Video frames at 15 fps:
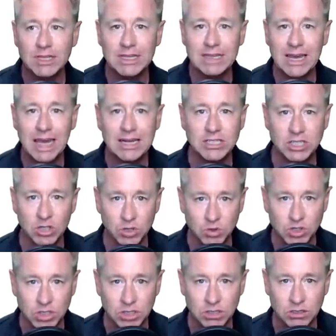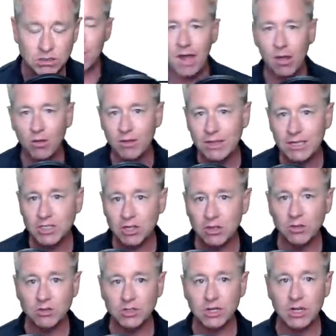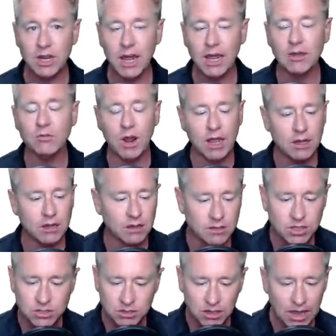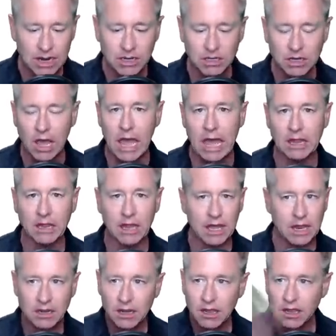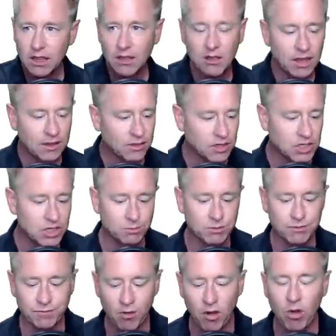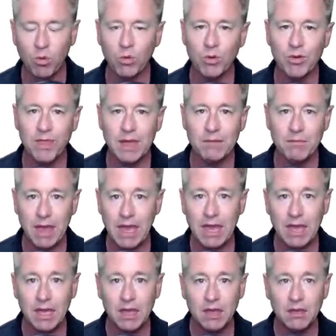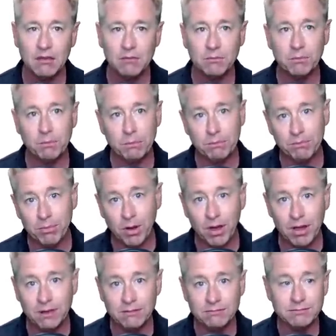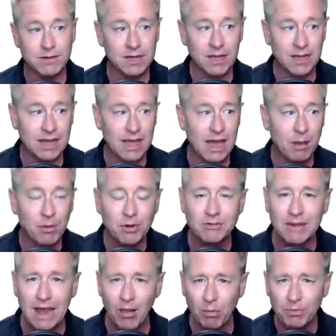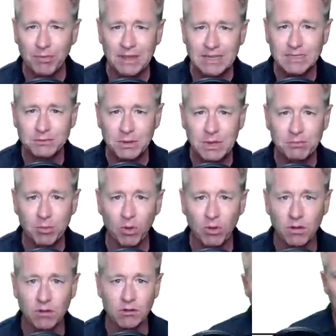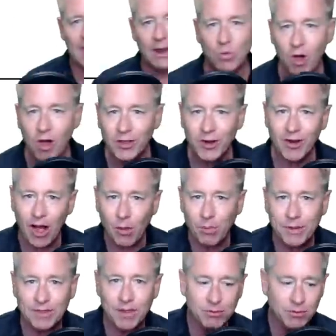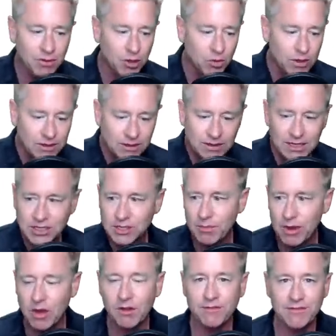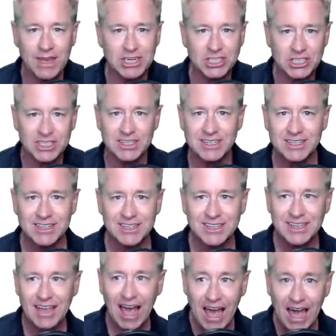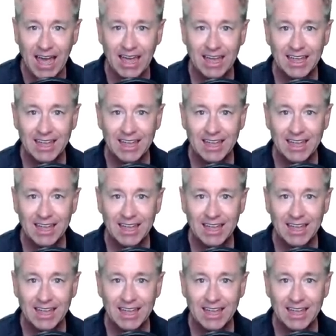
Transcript: You got a solution? My only solution, I, right, just let it die. Let... Let the chips fall where they may, but uh, how about help these people? And while you're helping them, you can teach them how to fish. Huh?